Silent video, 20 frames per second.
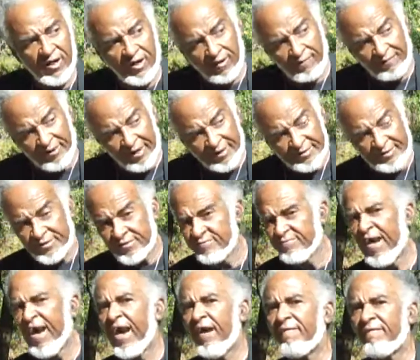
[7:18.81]
come in this
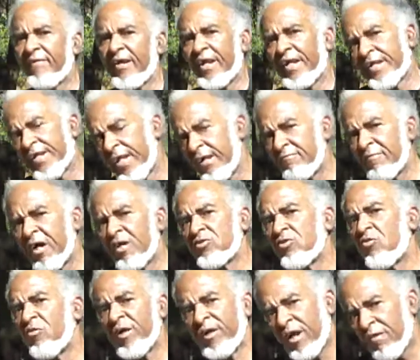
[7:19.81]
driveway and kick my
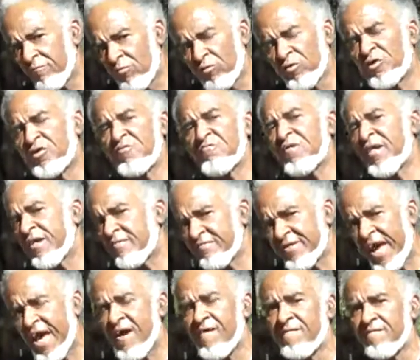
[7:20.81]
door in, I'm going to shoot
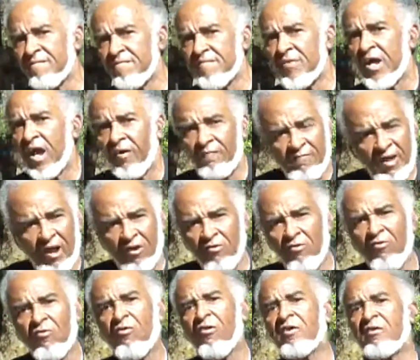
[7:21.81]
him down. I'm not
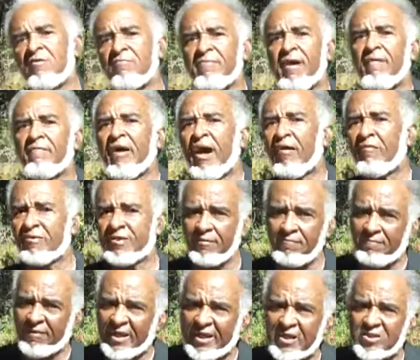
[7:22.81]
going to go up to my vow and
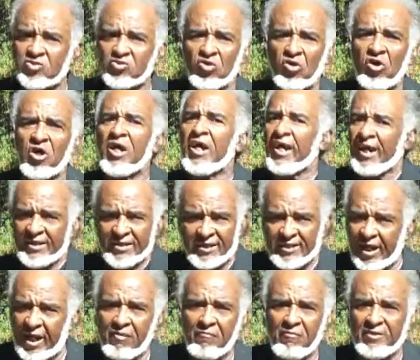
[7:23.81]
say, please, sir, in
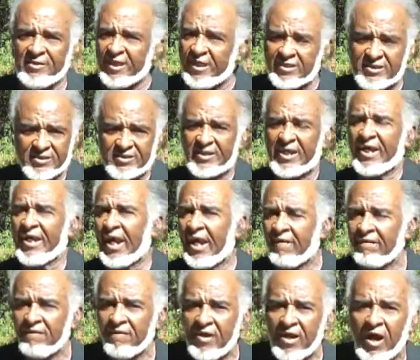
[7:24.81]
the name of Jesus, get
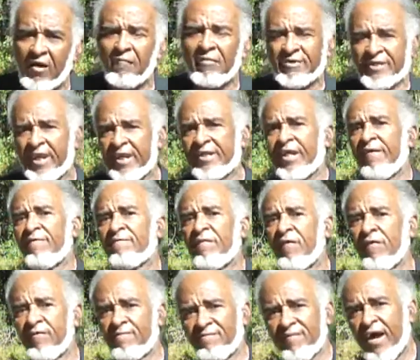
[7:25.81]
out. I'm going to take that
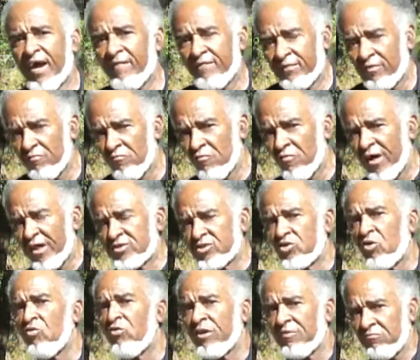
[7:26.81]
45 and I'm going to
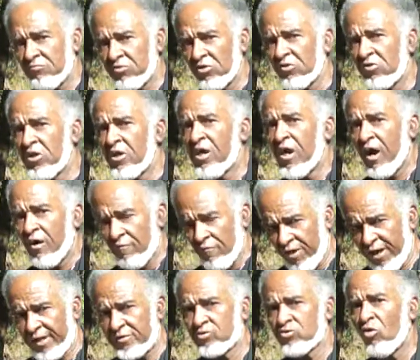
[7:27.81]
escort him to, I'm
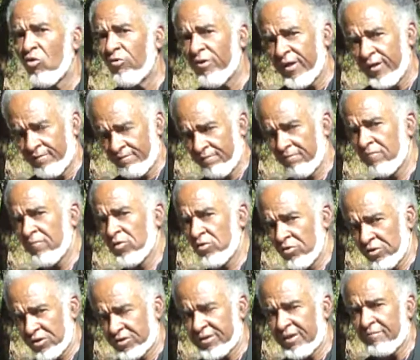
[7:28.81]
going to get escort him
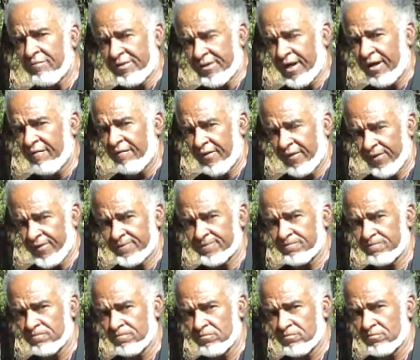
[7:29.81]
to the cemetery
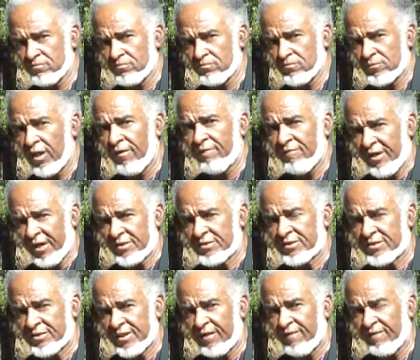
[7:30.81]
if
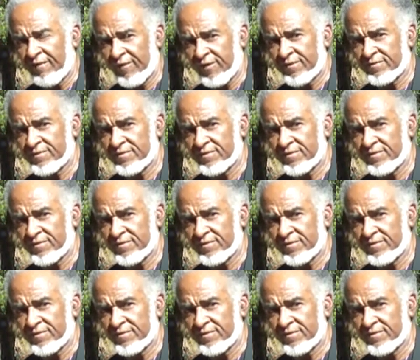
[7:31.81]
necessary.